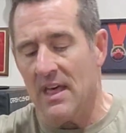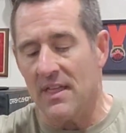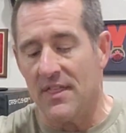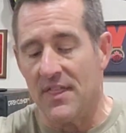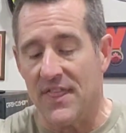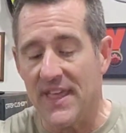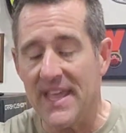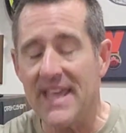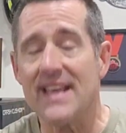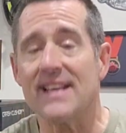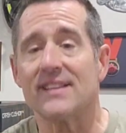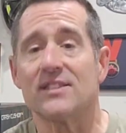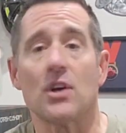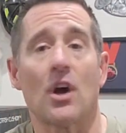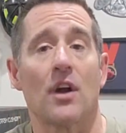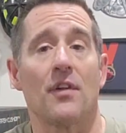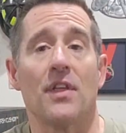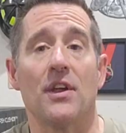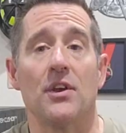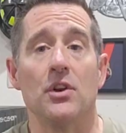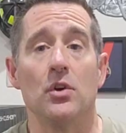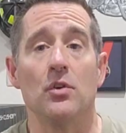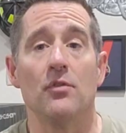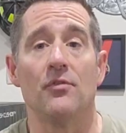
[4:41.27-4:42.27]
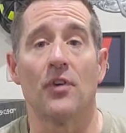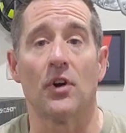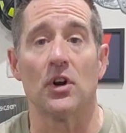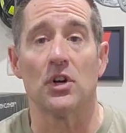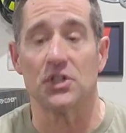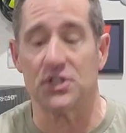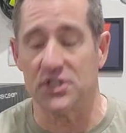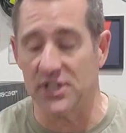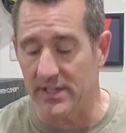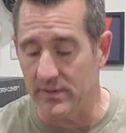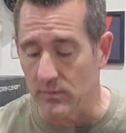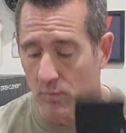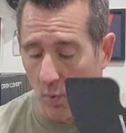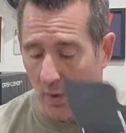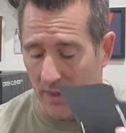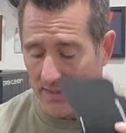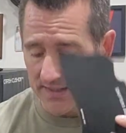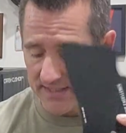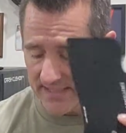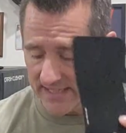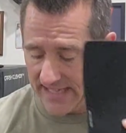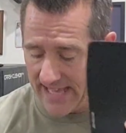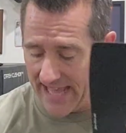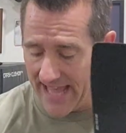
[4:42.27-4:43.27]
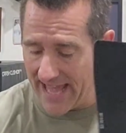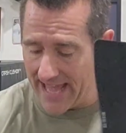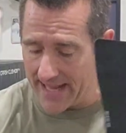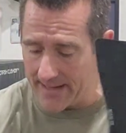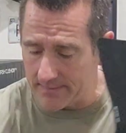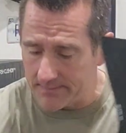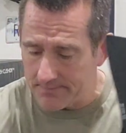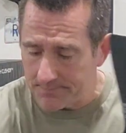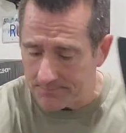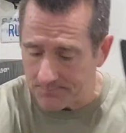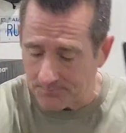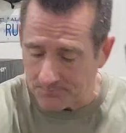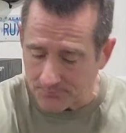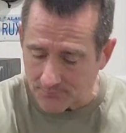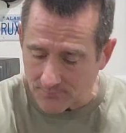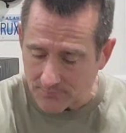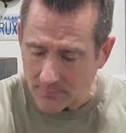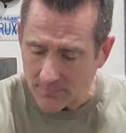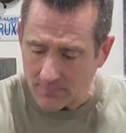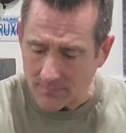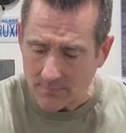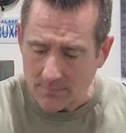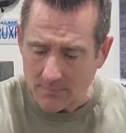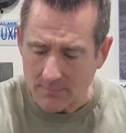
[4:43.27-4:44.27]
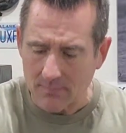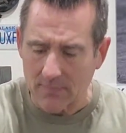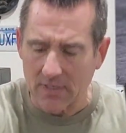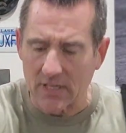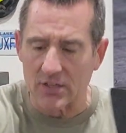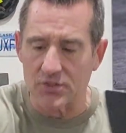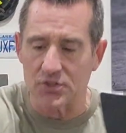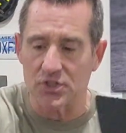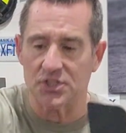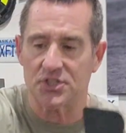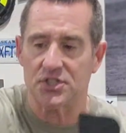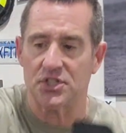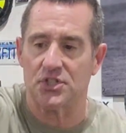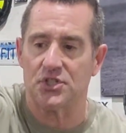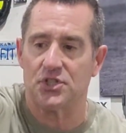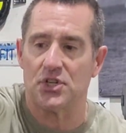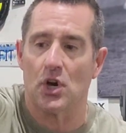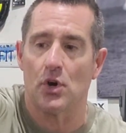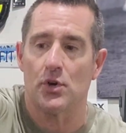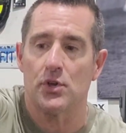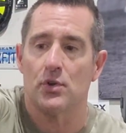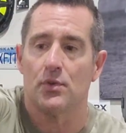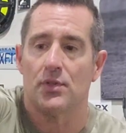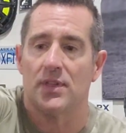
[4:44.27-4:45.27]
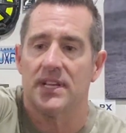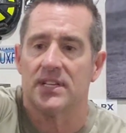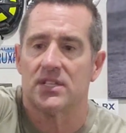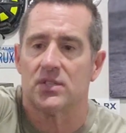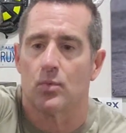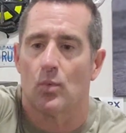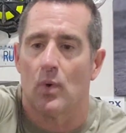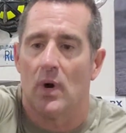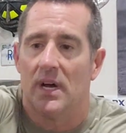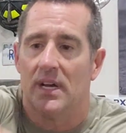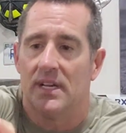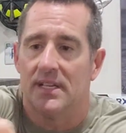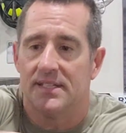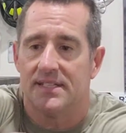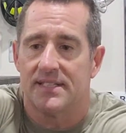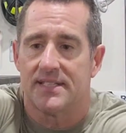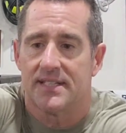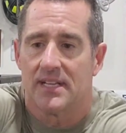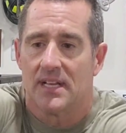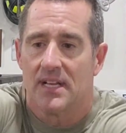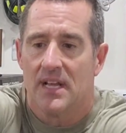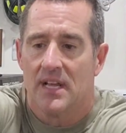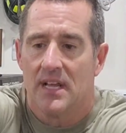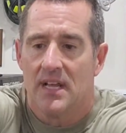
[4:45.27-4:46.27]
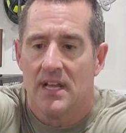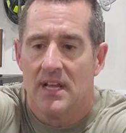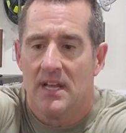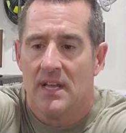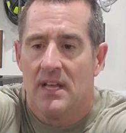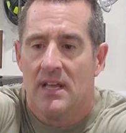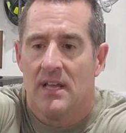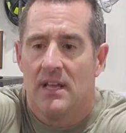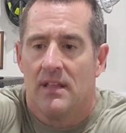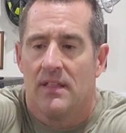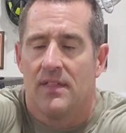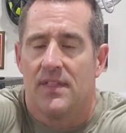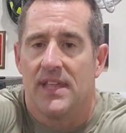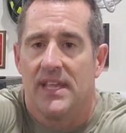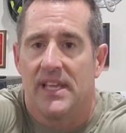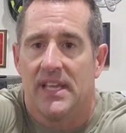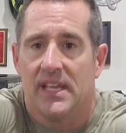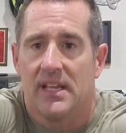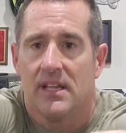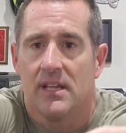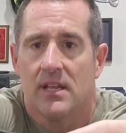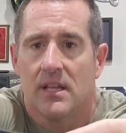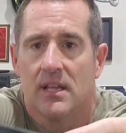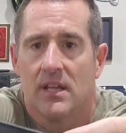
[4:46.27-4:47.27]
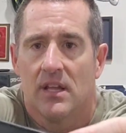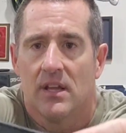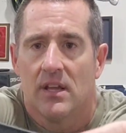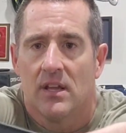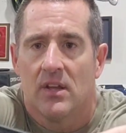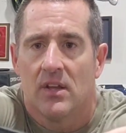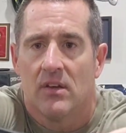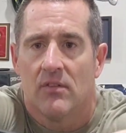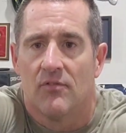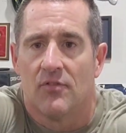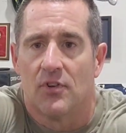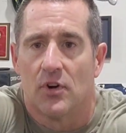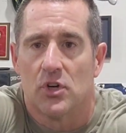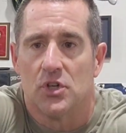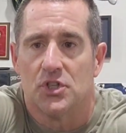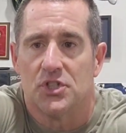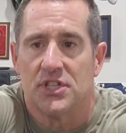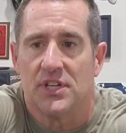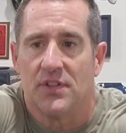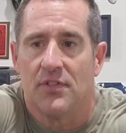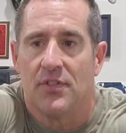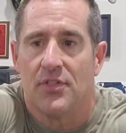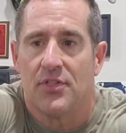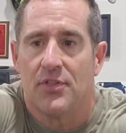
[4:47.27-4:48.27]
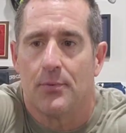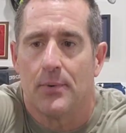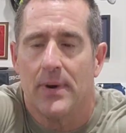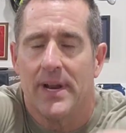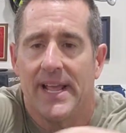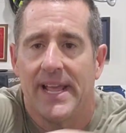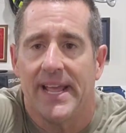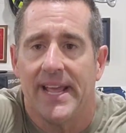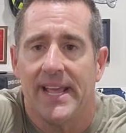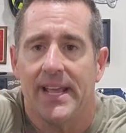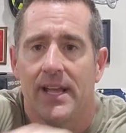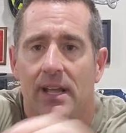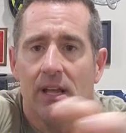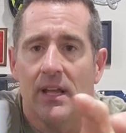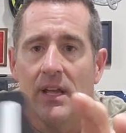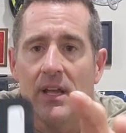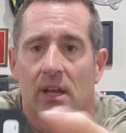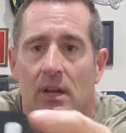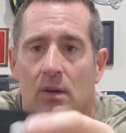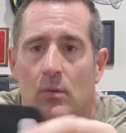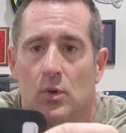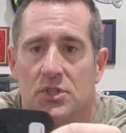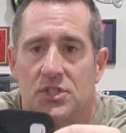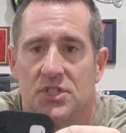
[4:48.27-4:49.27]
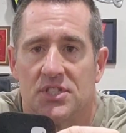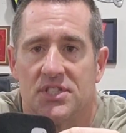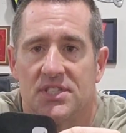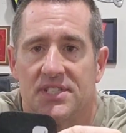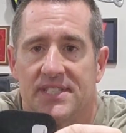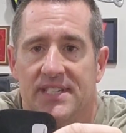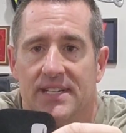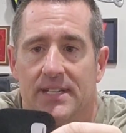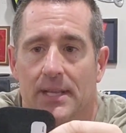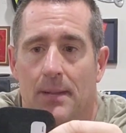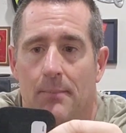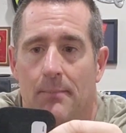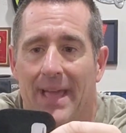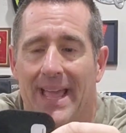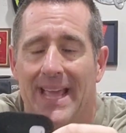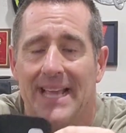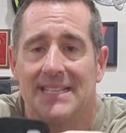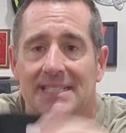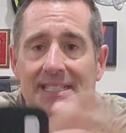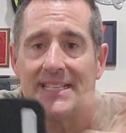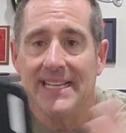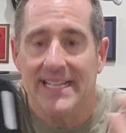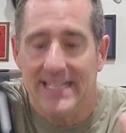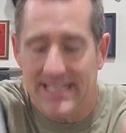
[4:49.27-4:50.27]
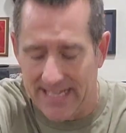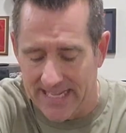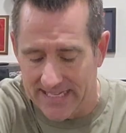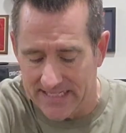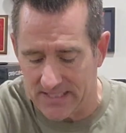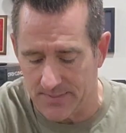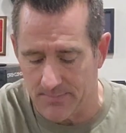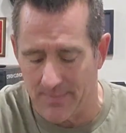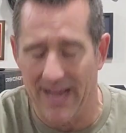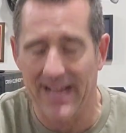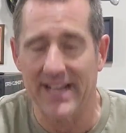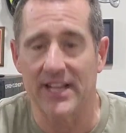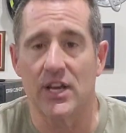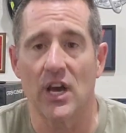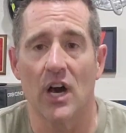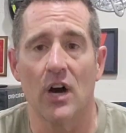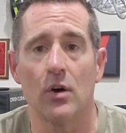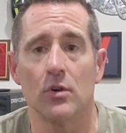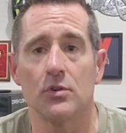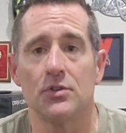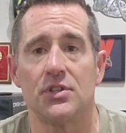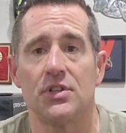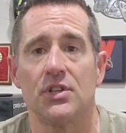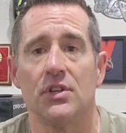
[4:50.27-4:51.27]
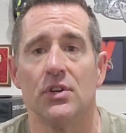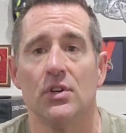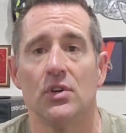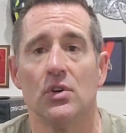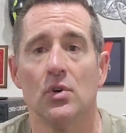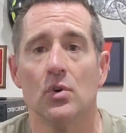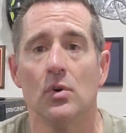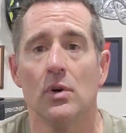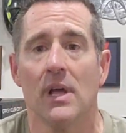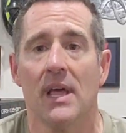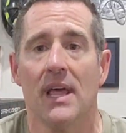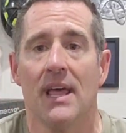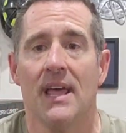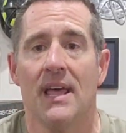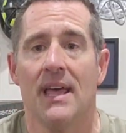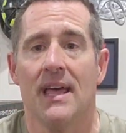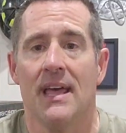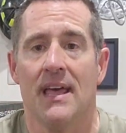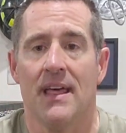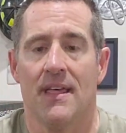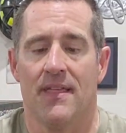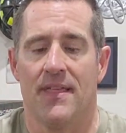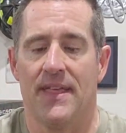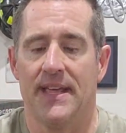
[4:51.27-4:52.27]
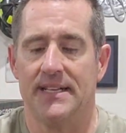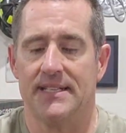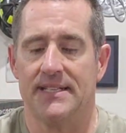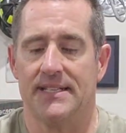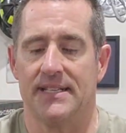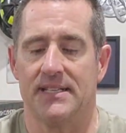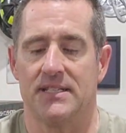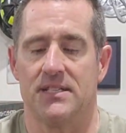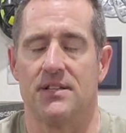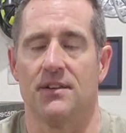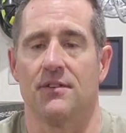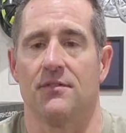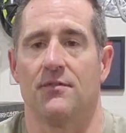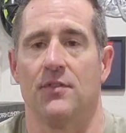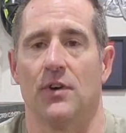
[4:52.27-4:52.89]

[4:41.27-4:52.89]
these are the new version. Once again, just to show you, this was the version 3, which is still amazing. It's my go-to. This is the